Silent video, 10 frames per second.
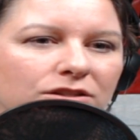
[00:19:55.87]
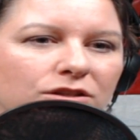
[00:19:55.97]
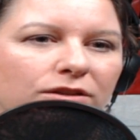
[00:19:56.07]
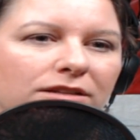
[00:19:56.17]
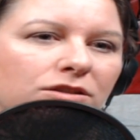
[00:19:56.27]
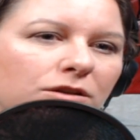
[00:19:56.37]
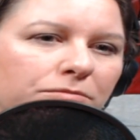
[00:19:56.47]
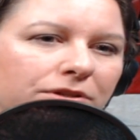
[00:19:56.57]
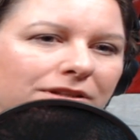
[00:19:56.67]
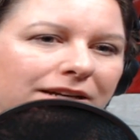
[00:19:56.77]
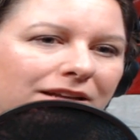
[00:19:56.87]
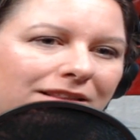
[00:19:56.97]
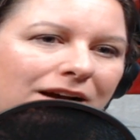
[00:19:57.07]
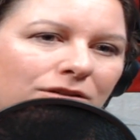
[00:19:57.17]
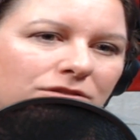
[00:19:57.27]
So that's going to put like
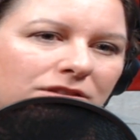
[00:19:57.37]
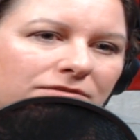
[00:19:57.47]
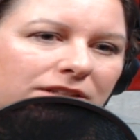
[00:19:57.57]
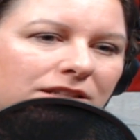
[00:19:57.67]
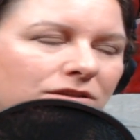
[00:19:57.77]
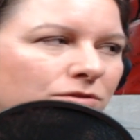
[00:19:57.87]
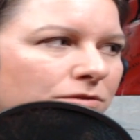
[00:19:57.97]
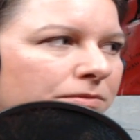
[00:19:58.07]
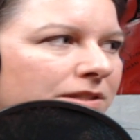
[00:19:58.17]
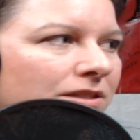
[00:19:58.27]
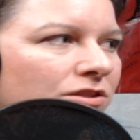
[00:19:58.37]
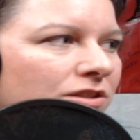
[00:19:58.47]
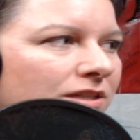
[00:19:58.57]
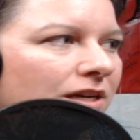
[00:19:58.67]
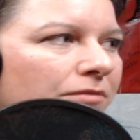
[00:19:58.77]
1,000 vehicles
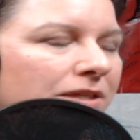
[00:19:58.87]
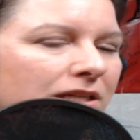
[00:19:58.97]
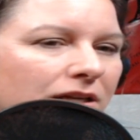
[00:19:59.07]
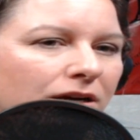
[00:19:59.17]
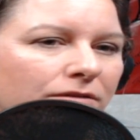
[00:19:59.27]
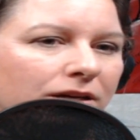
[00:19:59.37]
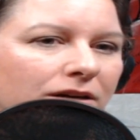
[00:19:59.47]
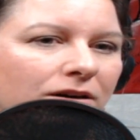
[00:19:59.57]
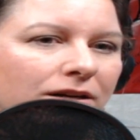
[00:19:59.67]
potentially coming and going in our